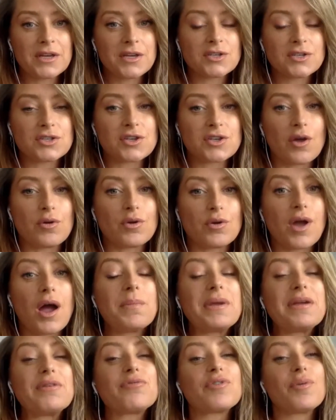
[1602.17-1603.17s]
So,
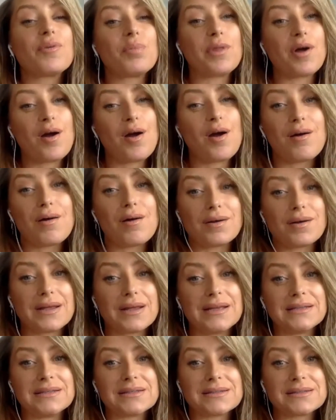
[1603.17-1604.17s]
coming from the heart
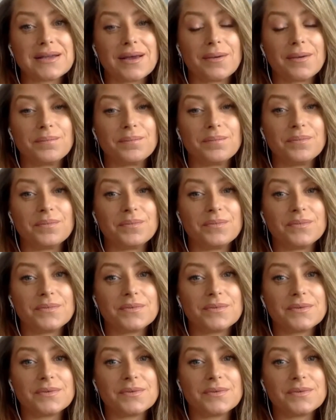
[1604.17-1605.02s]
is um,